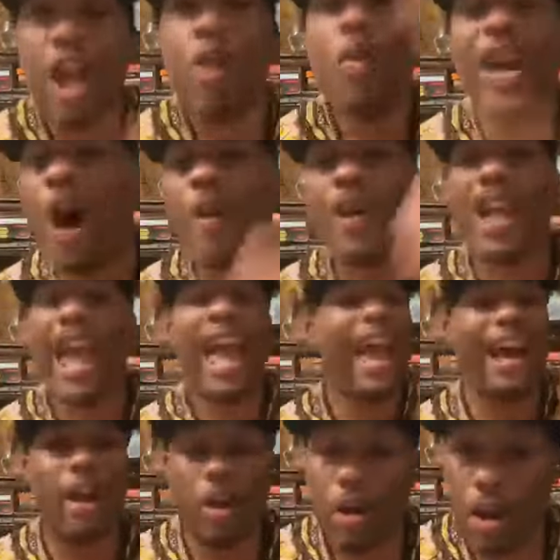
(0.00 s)
We don't,
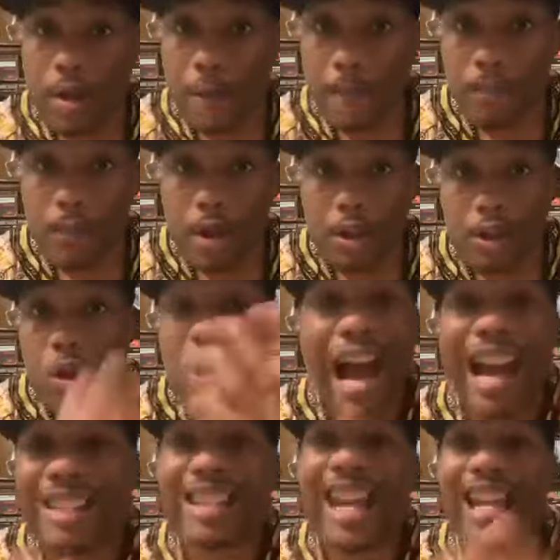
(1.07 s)
hell,
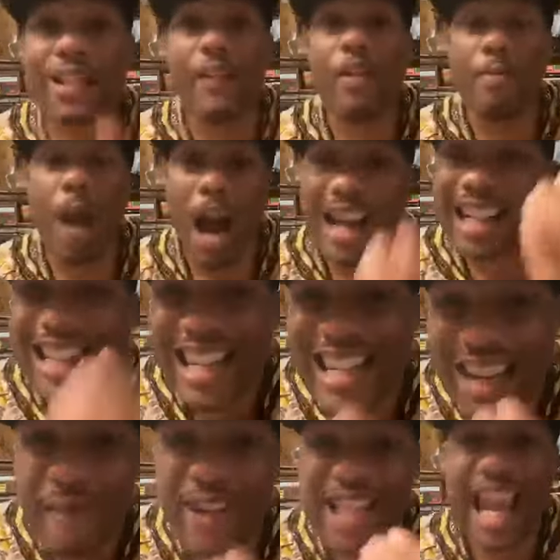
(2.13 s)
United States of America didn't
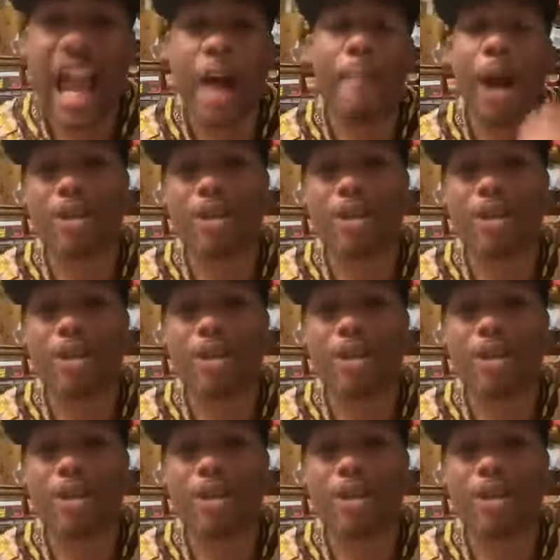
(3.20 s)
even care about